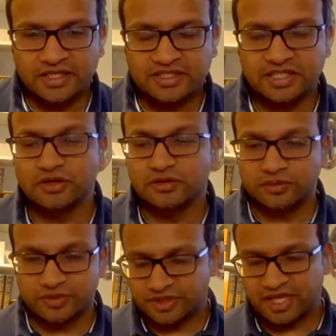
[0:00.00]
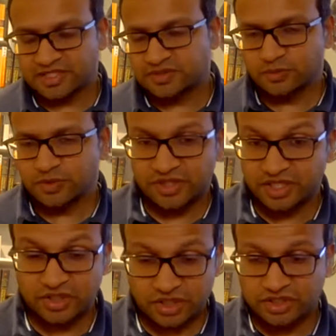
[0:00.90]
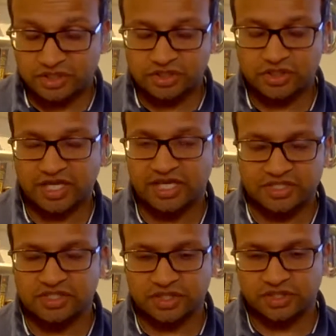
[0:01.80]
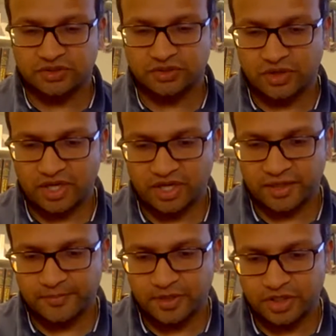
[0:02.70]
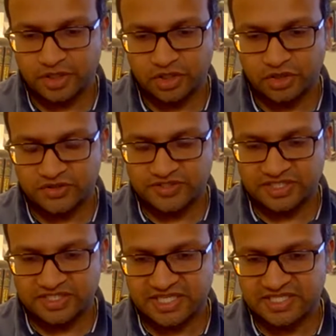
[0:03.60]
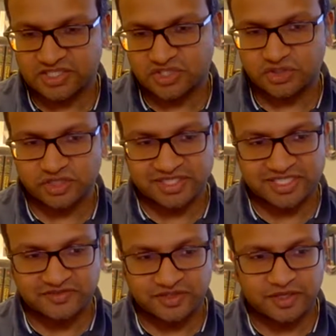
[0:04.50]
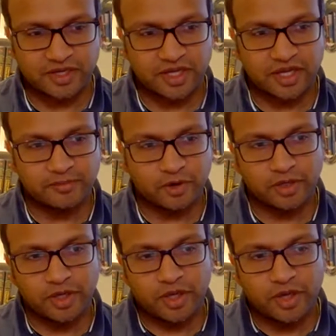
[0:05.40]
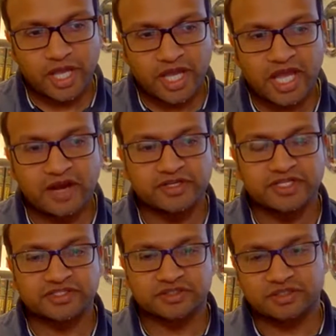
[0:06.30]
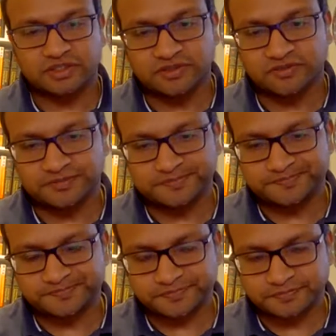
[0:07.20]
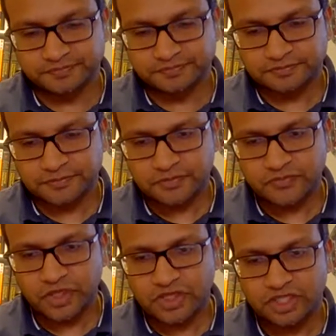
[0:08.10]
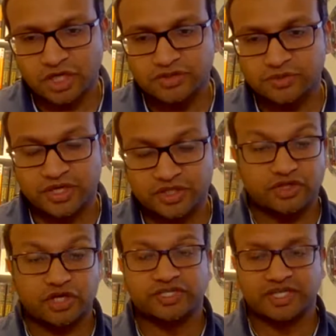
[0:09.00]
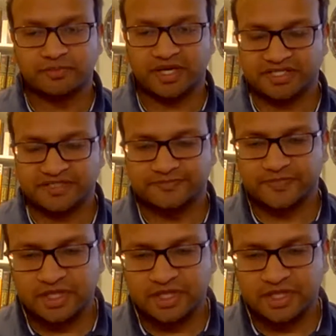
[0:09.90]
So that's one thing you can look at, is looking at your costing data to try and identify areas of code where your coding impact.